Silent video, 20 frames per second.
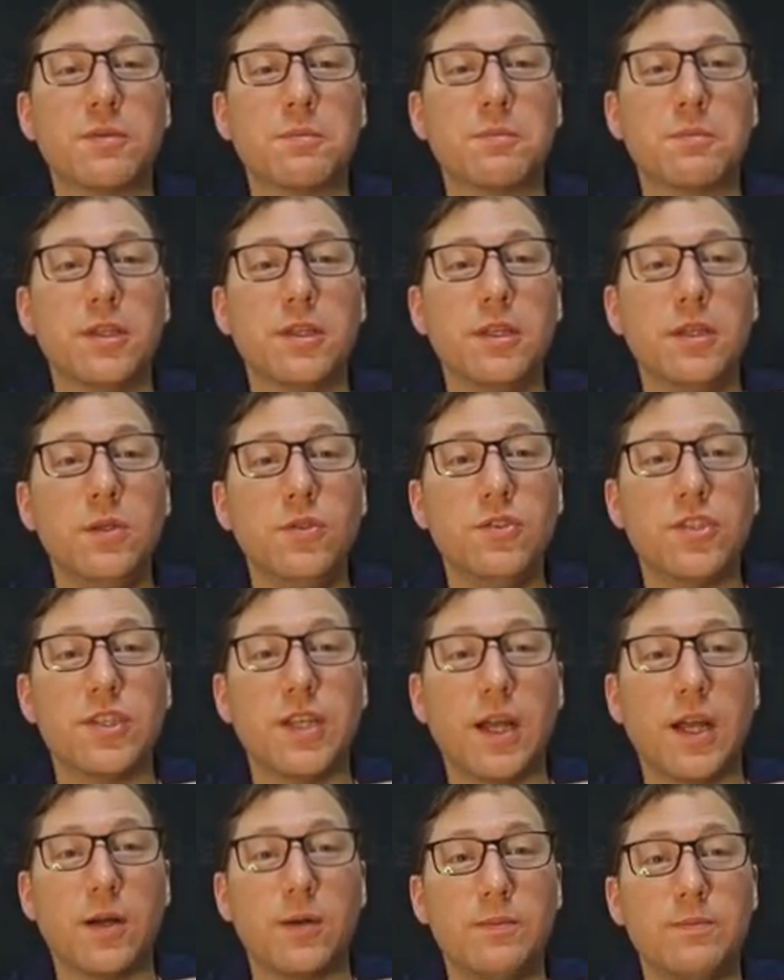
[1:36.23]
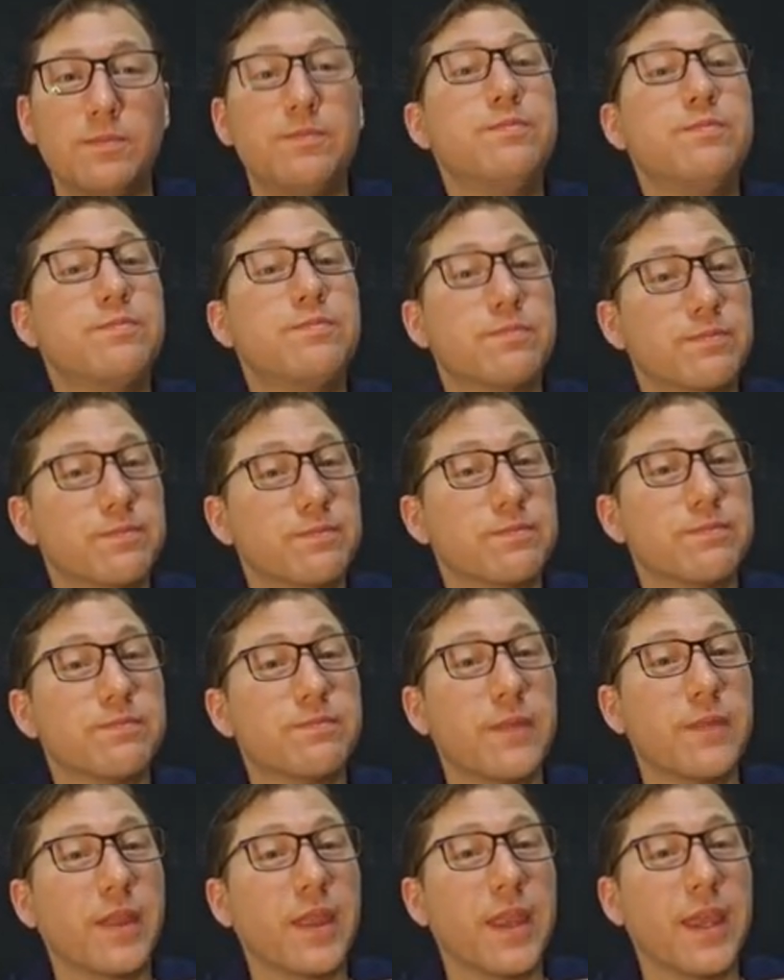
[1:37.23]
of balloons now.
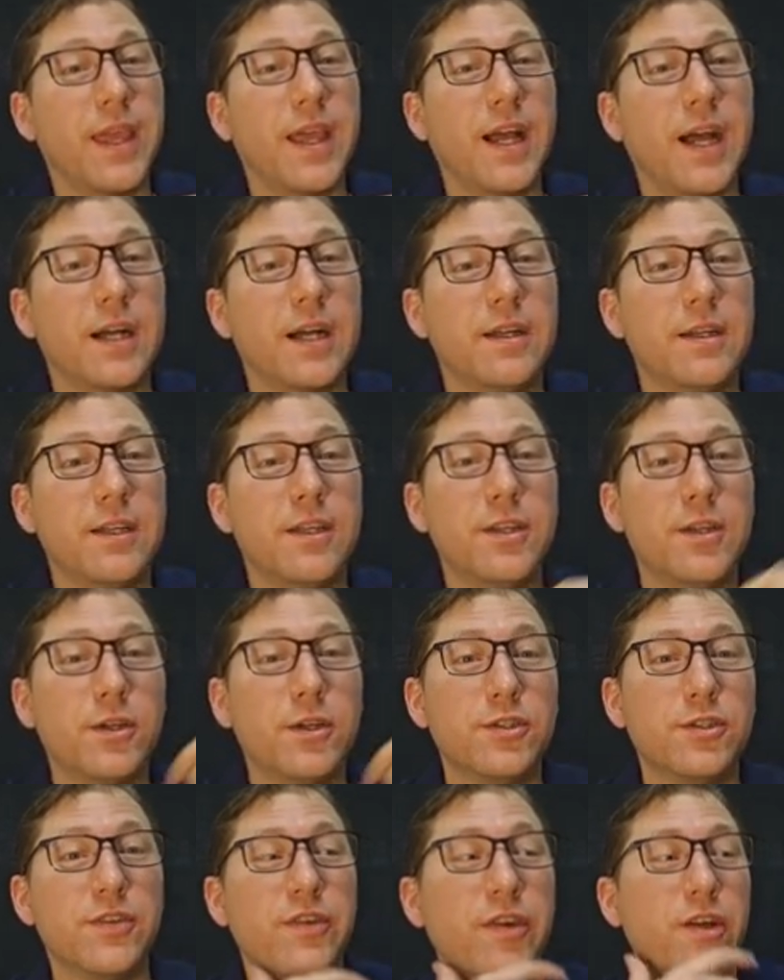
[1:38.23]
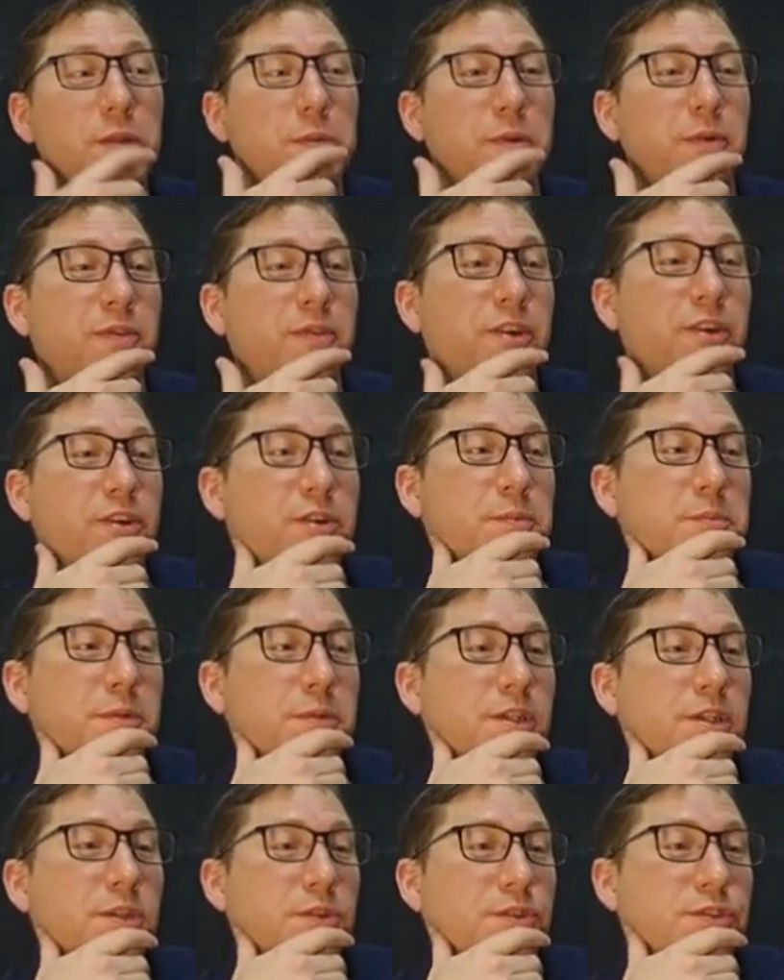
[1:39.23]
Yeah, you'll develop a fear of
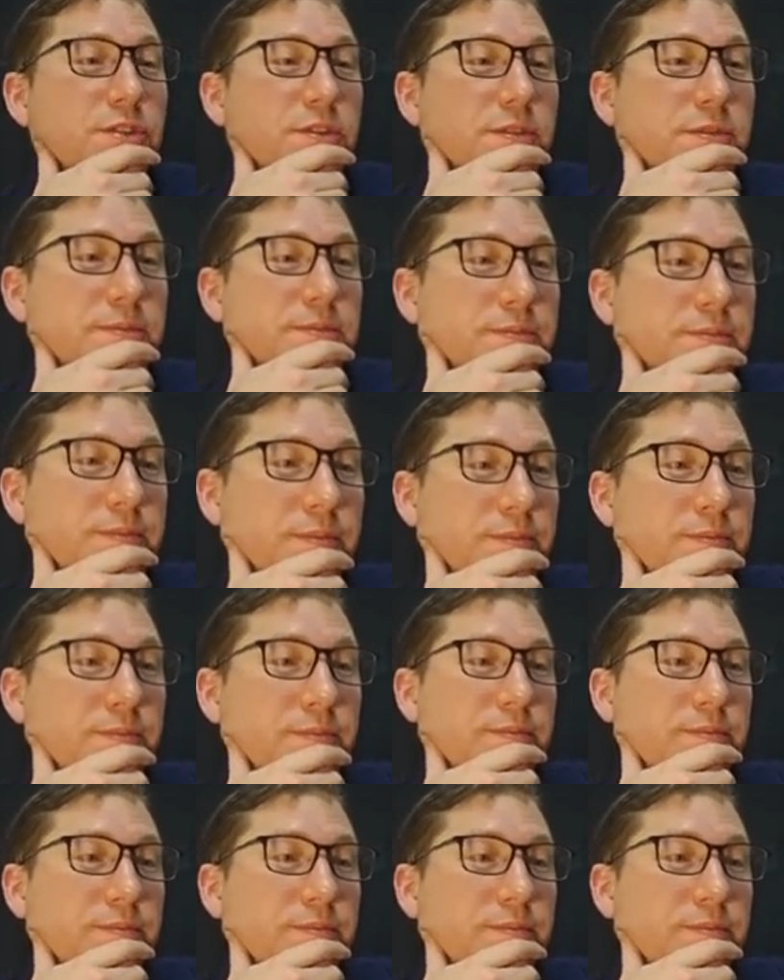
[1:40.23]
balloons. In